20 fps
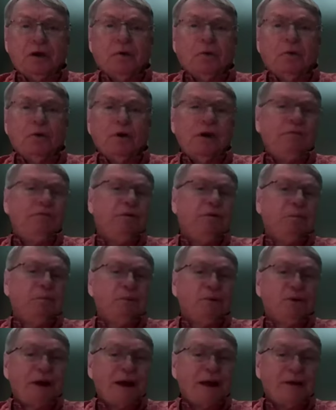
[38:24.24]
away
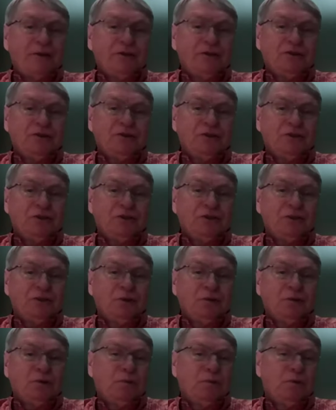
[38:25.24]
from practices
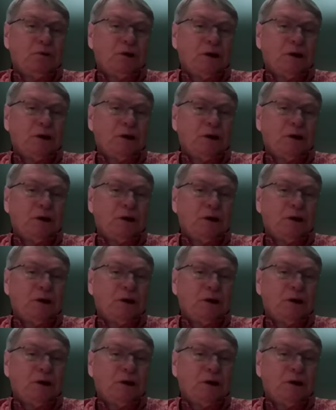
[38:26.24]
that were